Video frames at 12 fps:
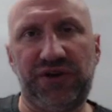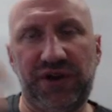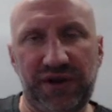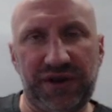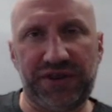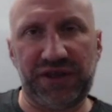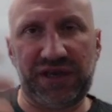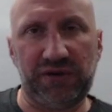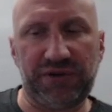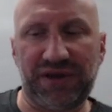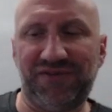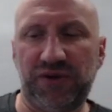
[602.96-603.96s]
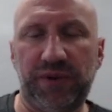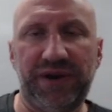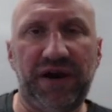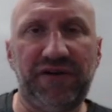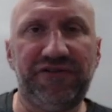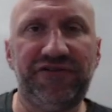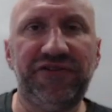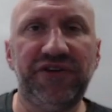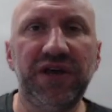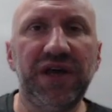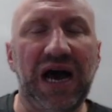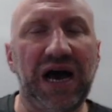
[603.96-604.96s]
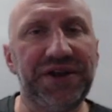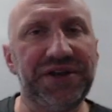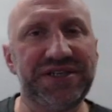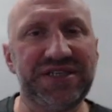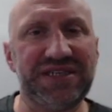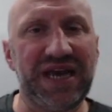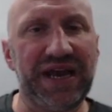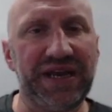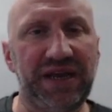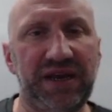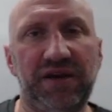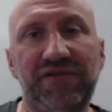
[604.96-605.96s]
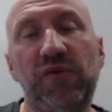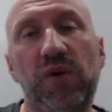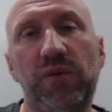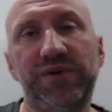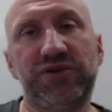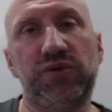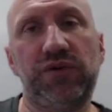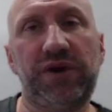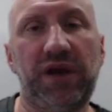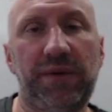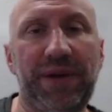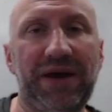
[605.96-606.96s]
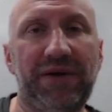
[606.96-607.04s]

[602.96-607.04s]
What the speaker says: and I think it'll give you enough understanding of what we're talking about